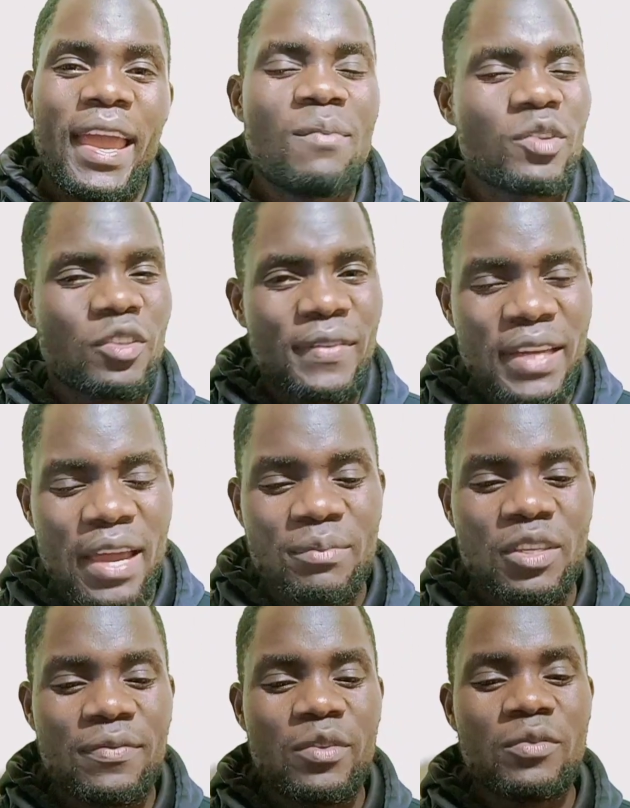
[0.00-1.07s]
And most of the
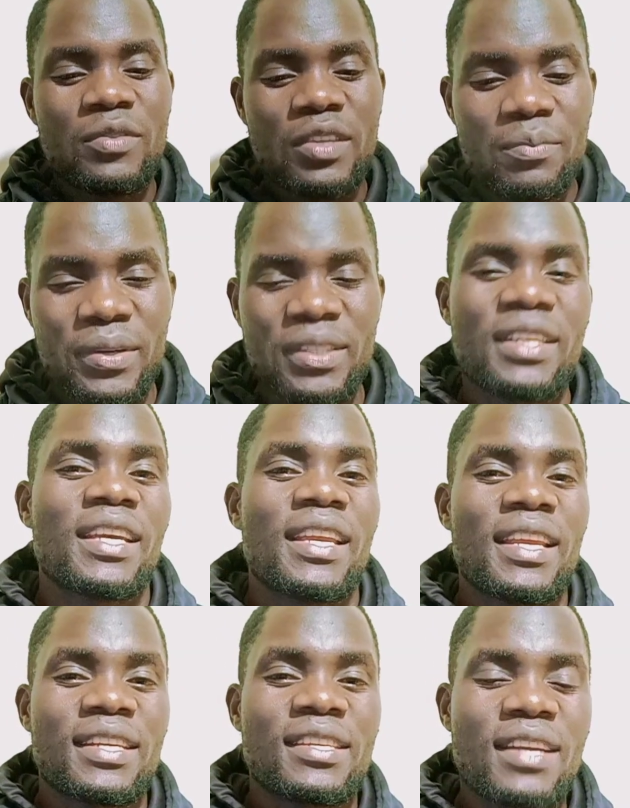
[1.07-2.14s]
times, if you've seen President
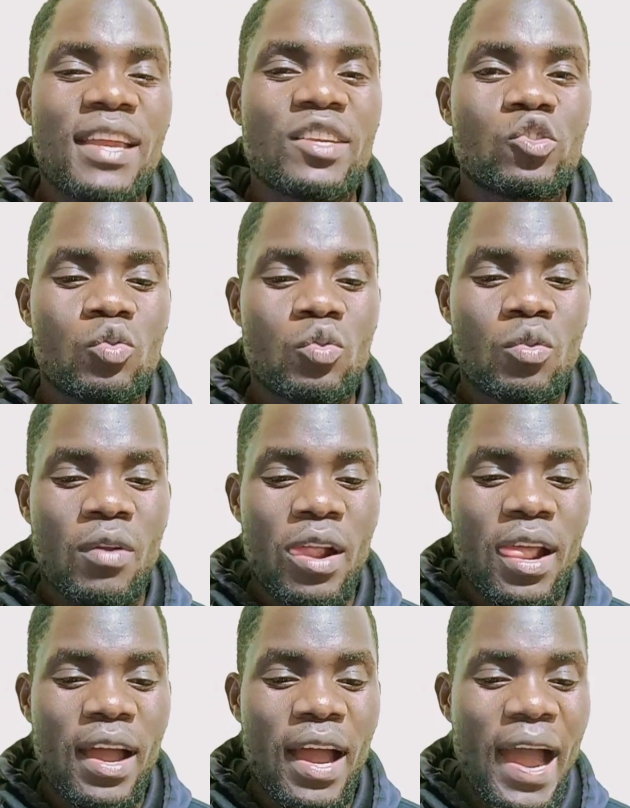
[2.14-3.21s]
Kenyatta trying to
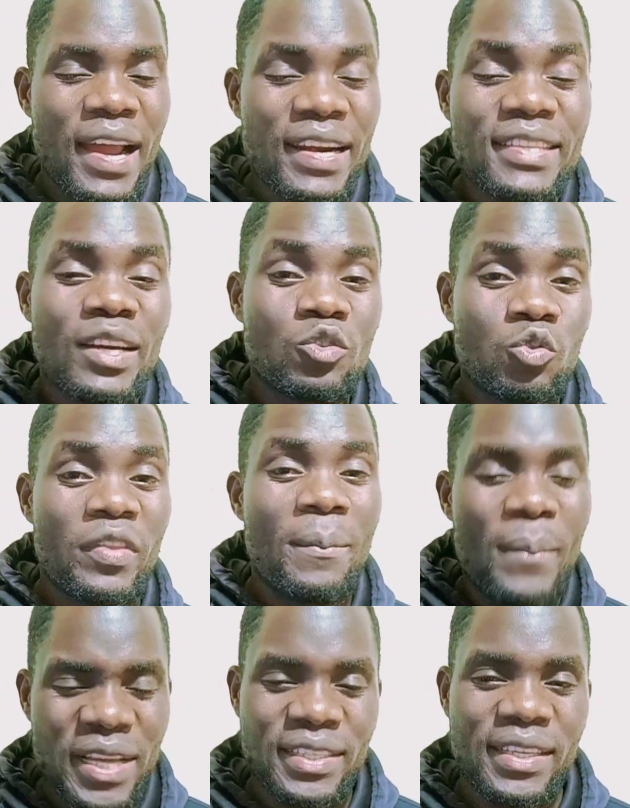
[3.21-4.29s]
reach out to the
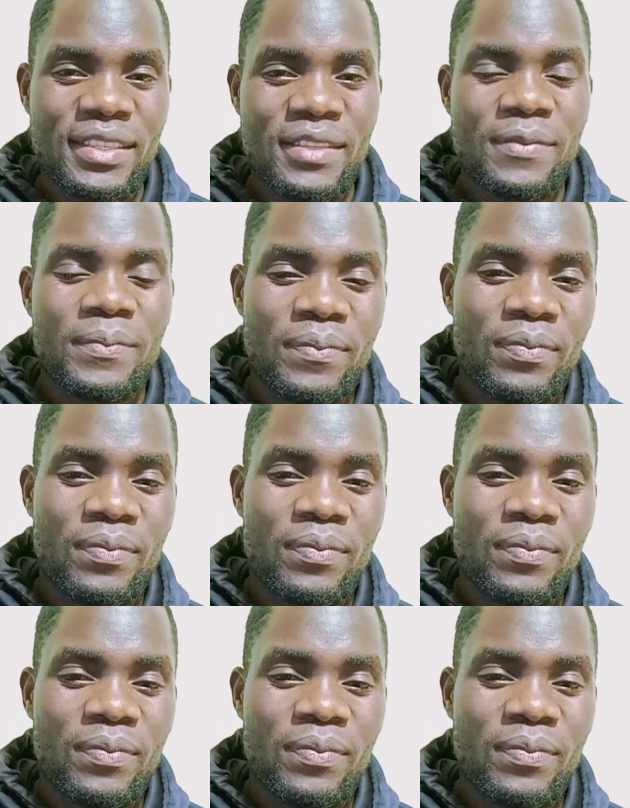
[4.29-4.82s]
masses,